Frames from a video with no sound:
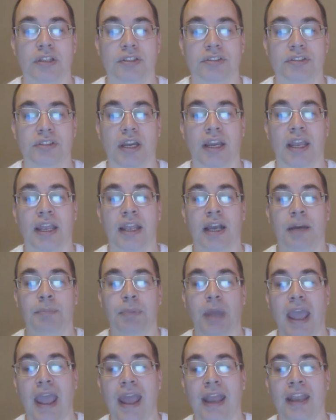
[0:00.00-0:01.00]
sucking
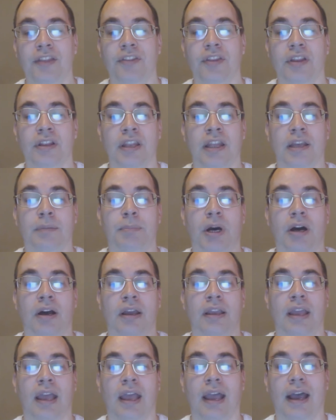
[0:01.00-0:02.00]
up anything
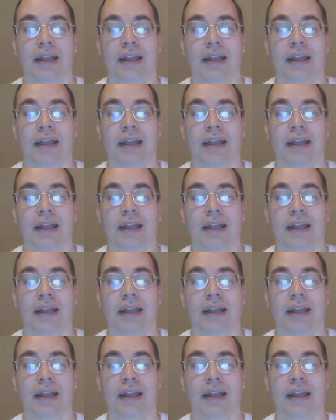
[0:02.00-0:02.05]
nearby